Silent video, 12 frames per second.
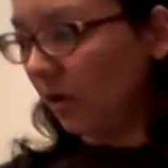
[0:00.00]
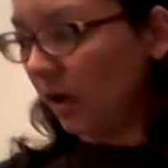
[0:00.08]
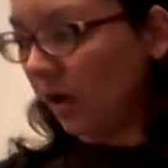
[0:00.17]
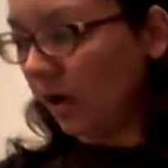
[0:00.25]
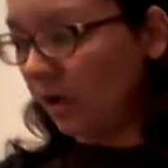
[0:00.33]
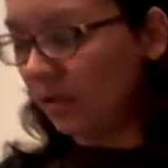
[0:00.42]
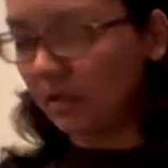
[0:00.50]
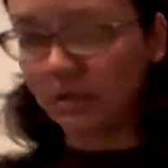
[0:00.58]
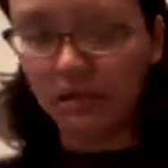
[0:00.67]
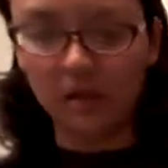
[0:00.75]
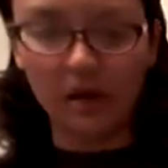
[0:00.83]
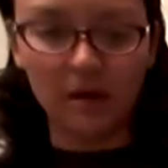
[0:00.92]

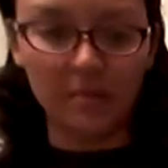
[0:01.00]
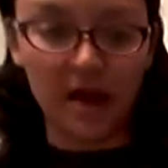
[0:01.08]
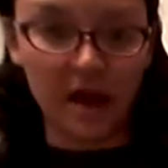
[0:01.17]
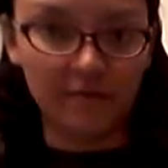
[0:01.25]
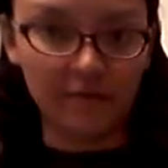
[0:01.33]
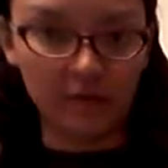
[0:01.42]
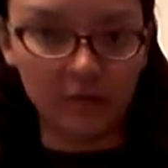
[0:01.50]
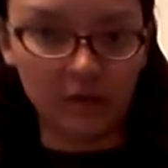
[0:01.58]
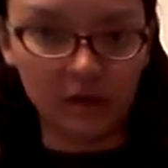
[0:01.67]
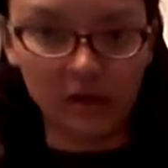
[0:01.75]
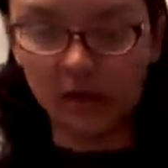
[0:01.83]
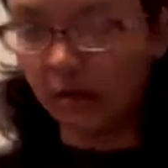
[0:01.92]
guys half of the
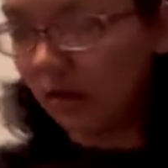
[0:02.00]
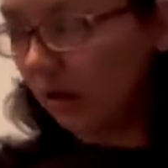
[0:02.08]
wig,